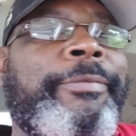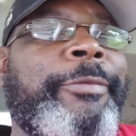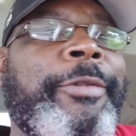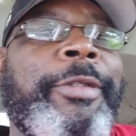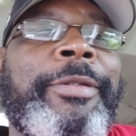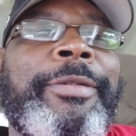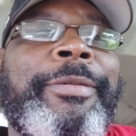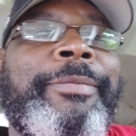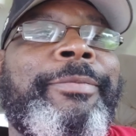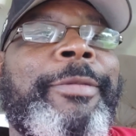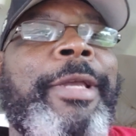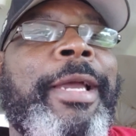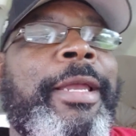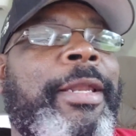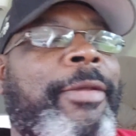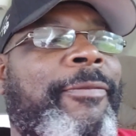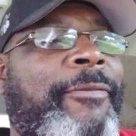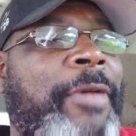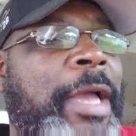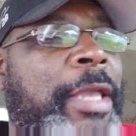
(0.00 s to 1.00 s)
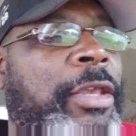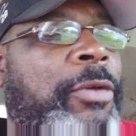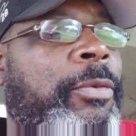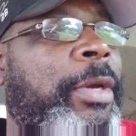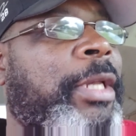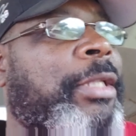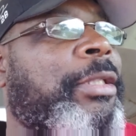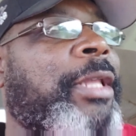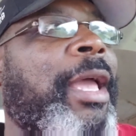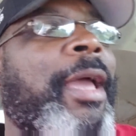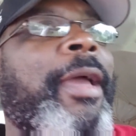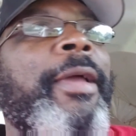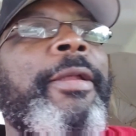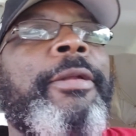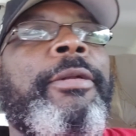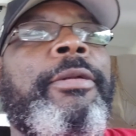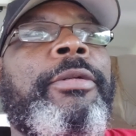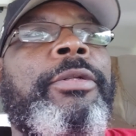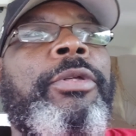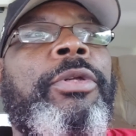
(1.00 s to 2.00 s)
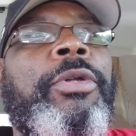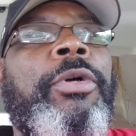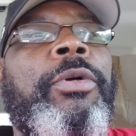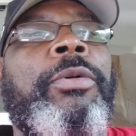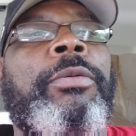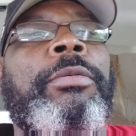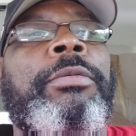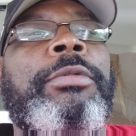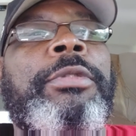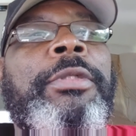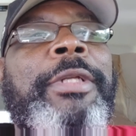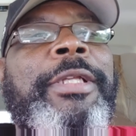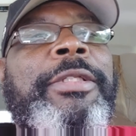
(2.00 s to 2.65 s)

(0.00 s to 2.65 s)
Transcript: evaluate that. So